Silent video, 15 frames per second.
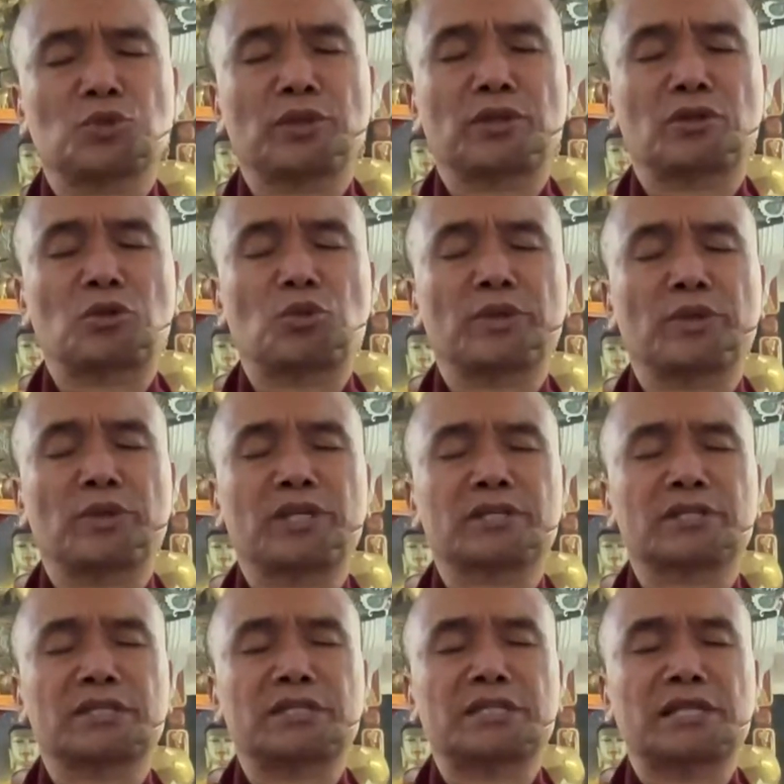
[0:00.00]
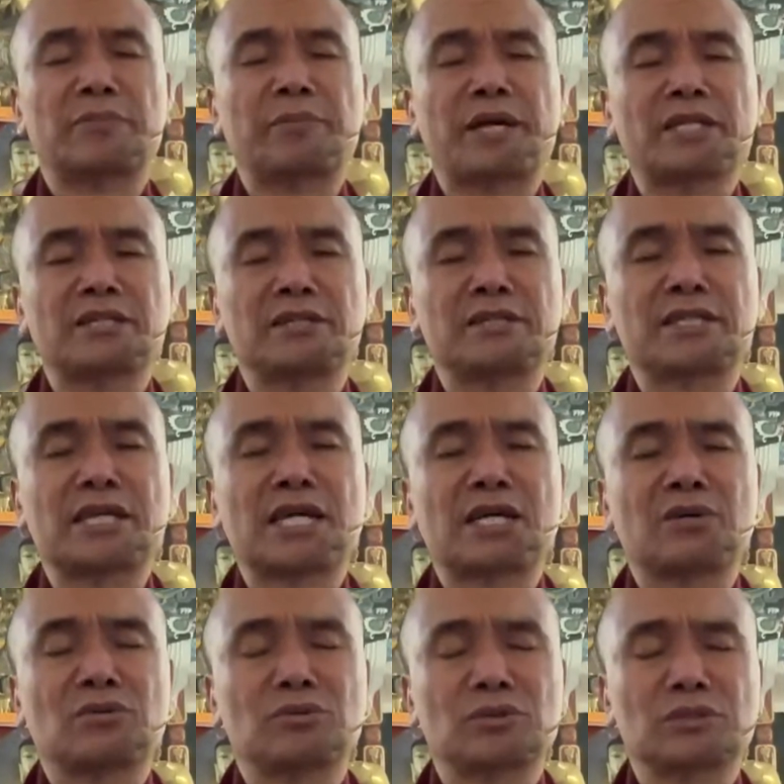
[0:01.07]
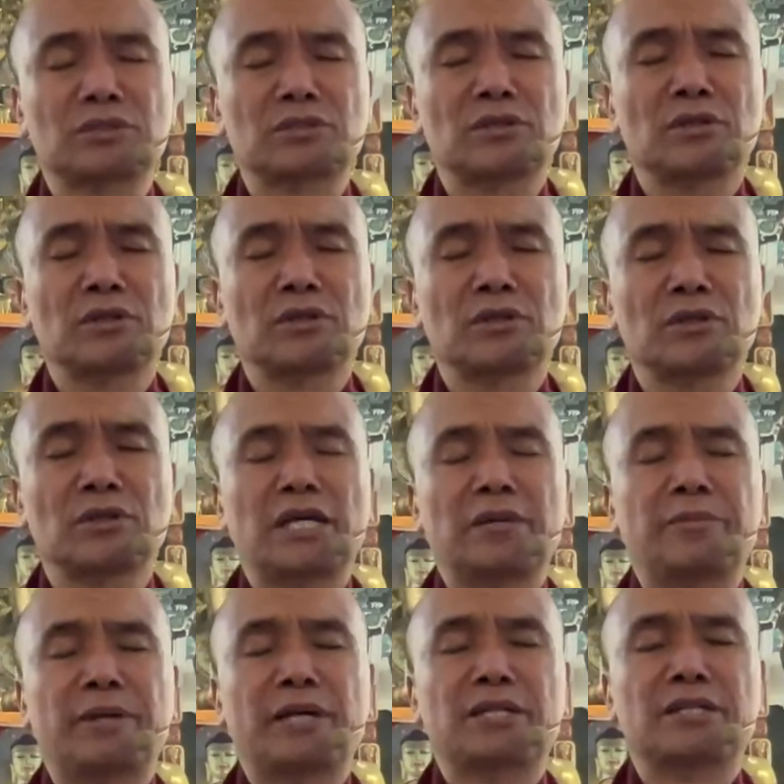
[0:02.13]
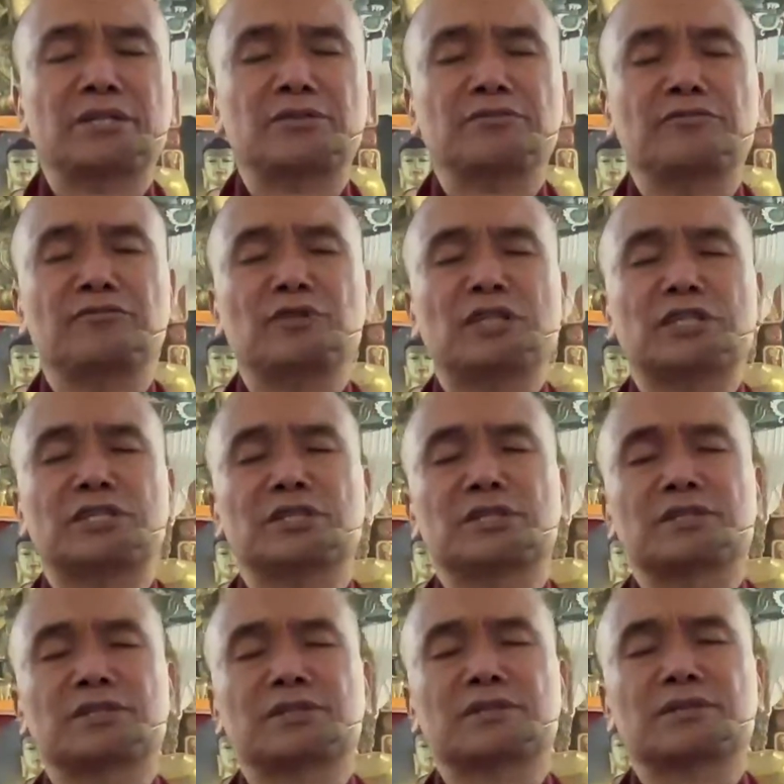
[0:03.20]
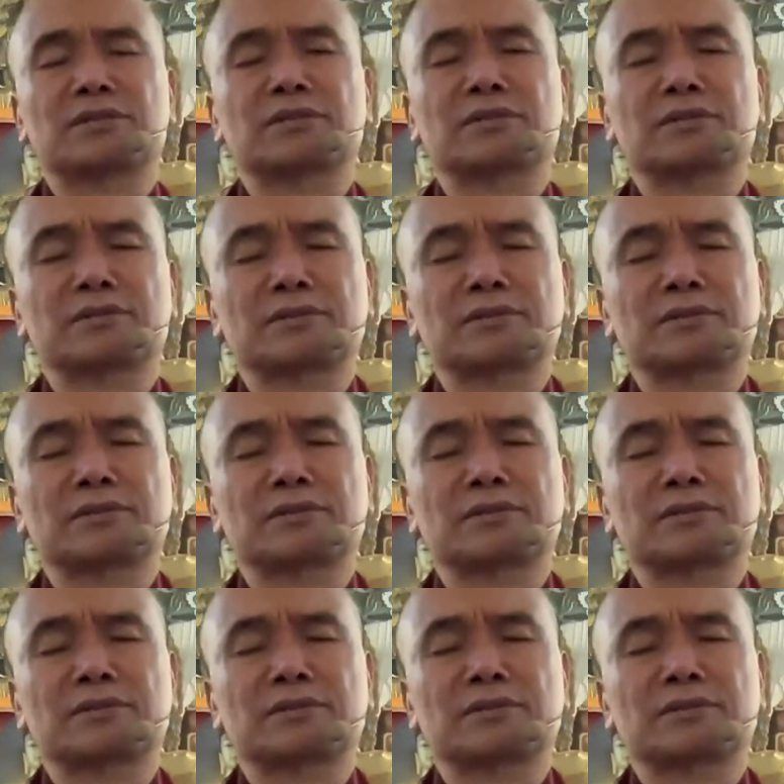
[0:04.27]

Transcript: we can see the abandoned towns, abandoned villages.